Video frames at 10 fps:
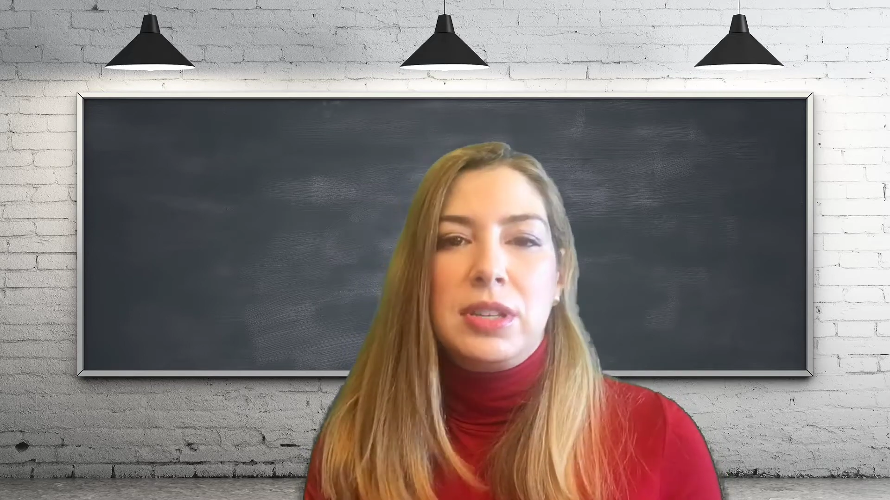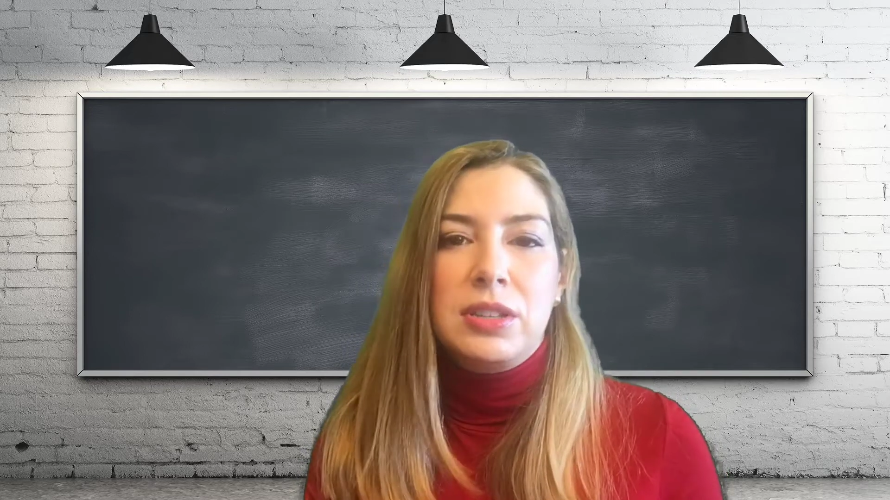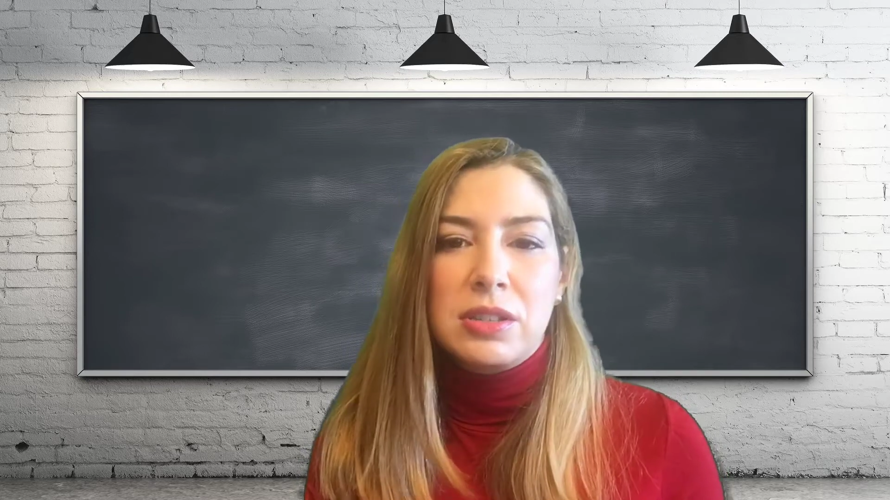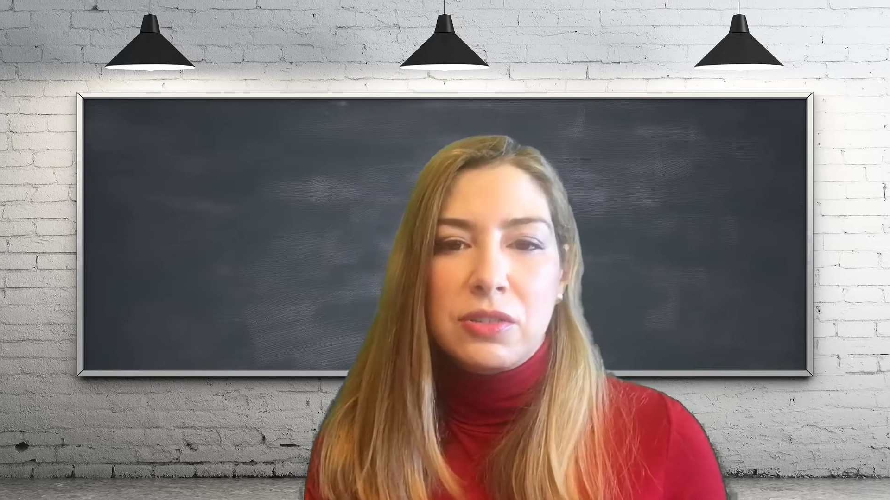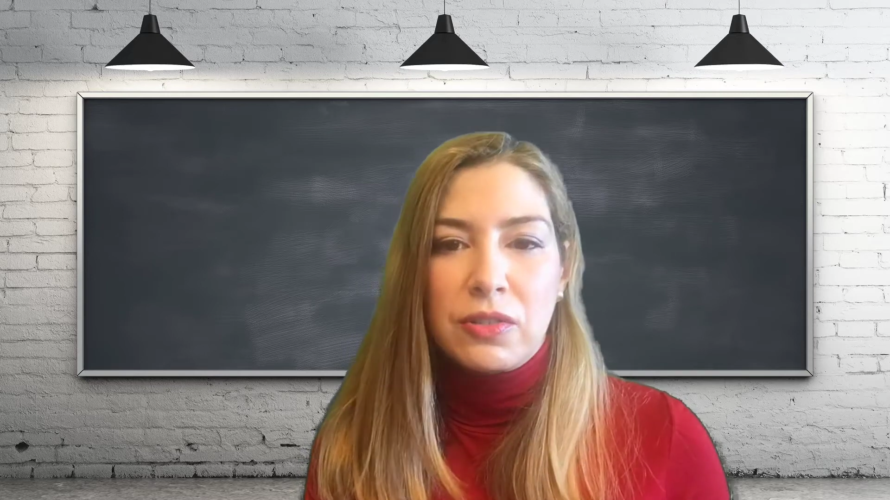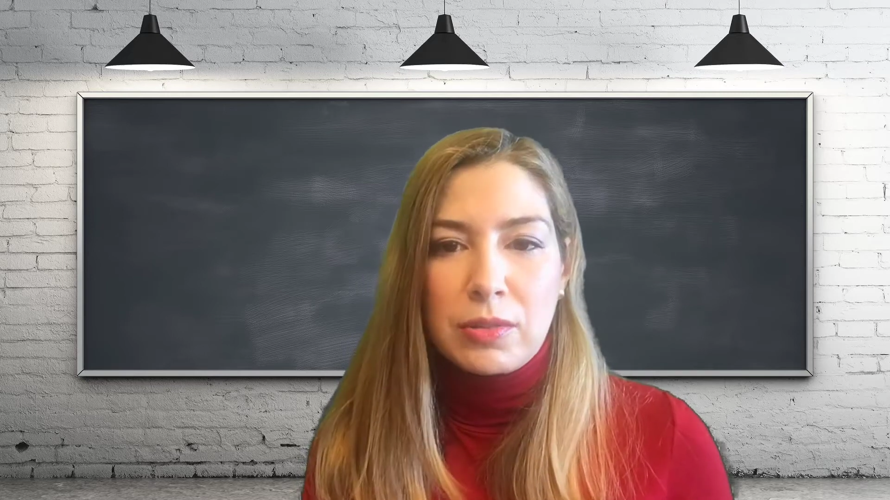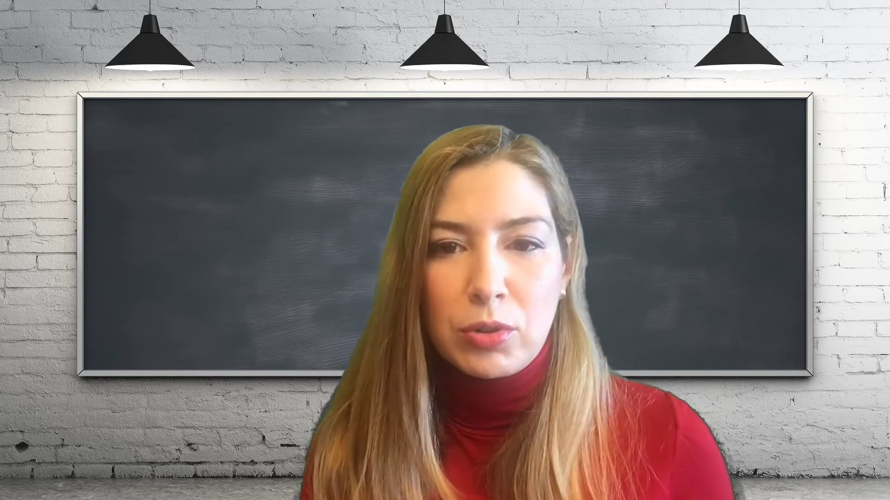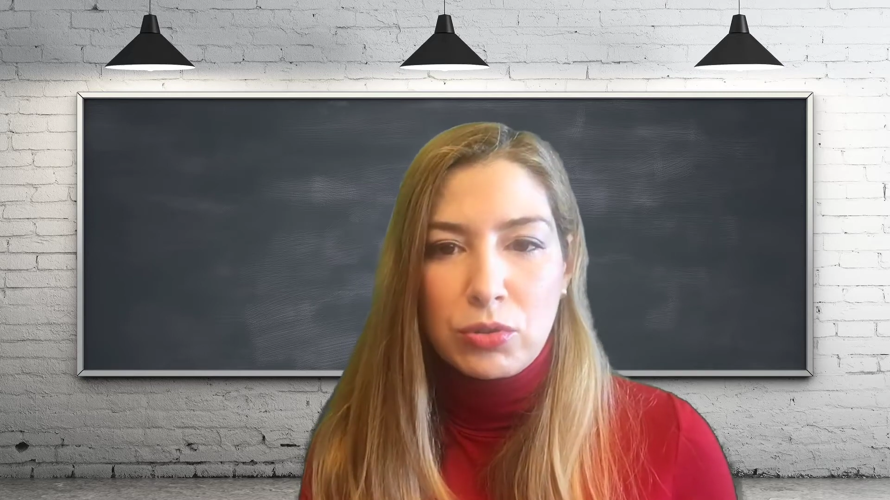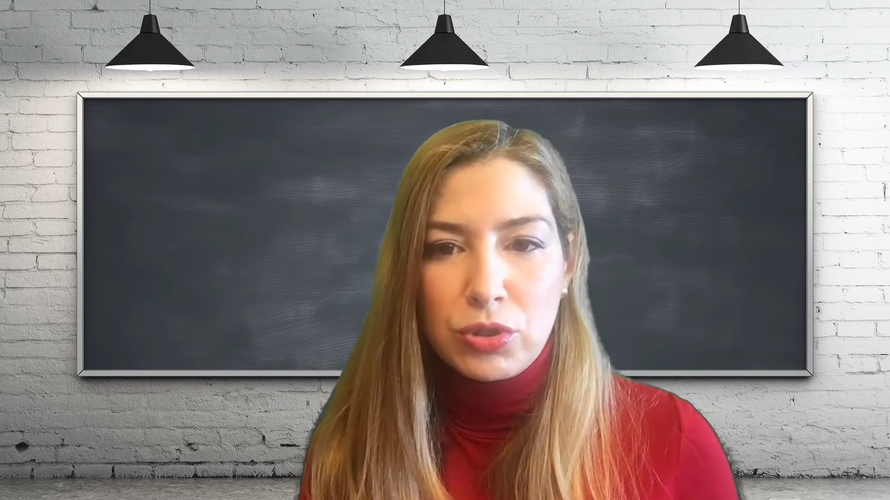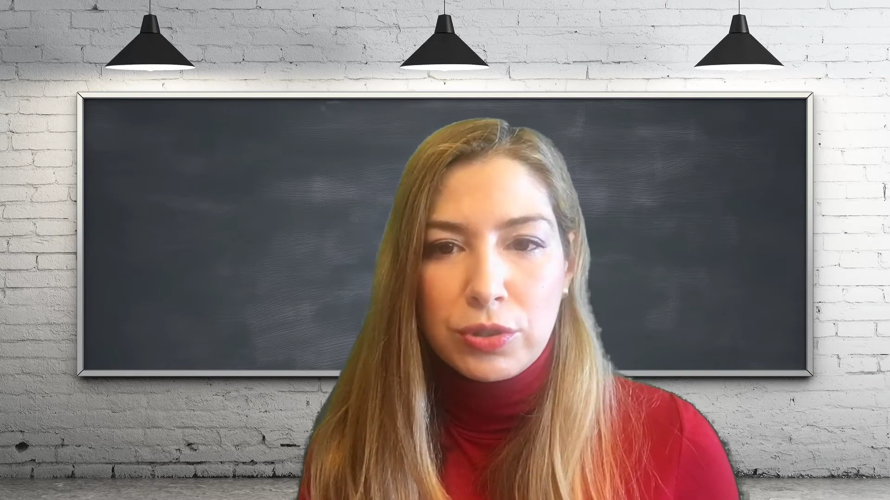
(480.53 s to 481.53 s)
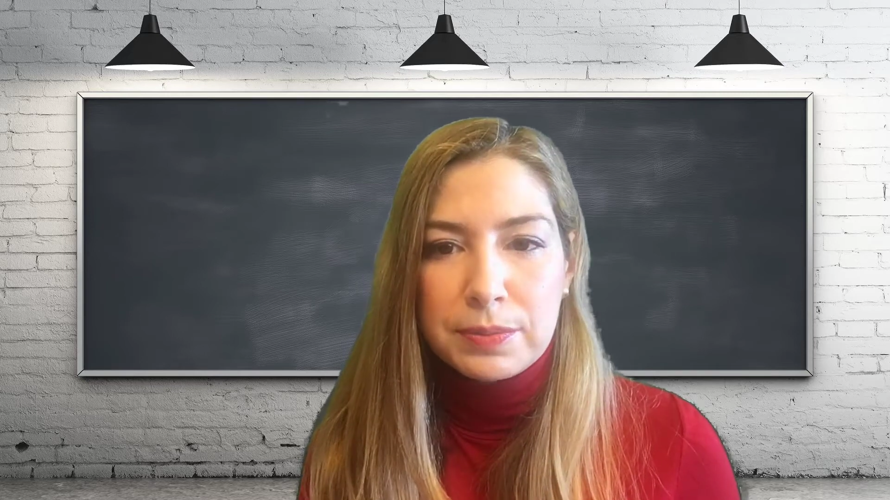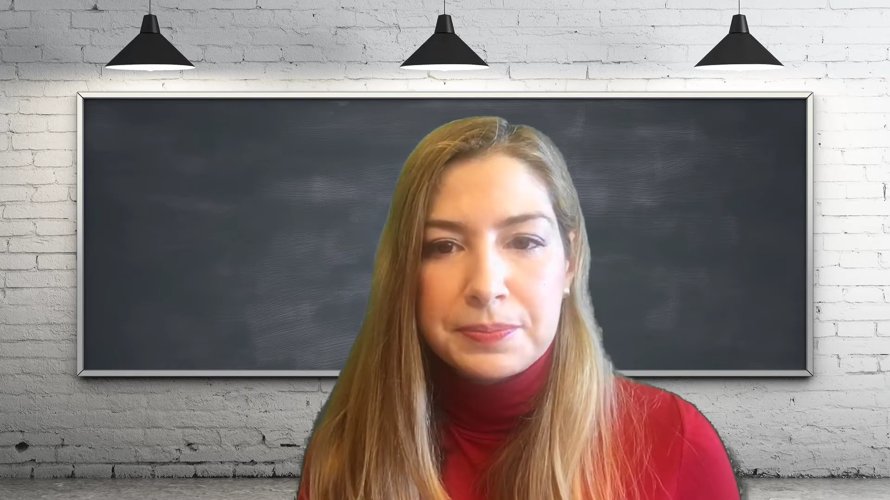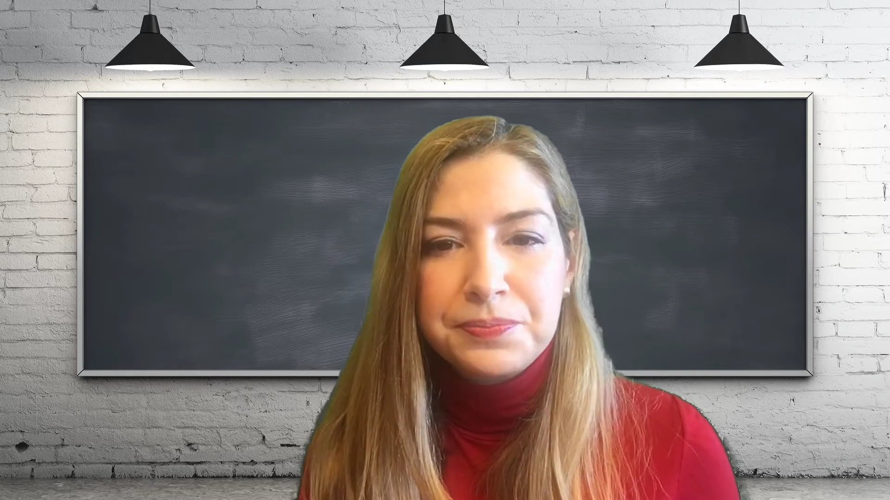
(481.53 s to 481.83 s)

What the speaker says: industrial revolution.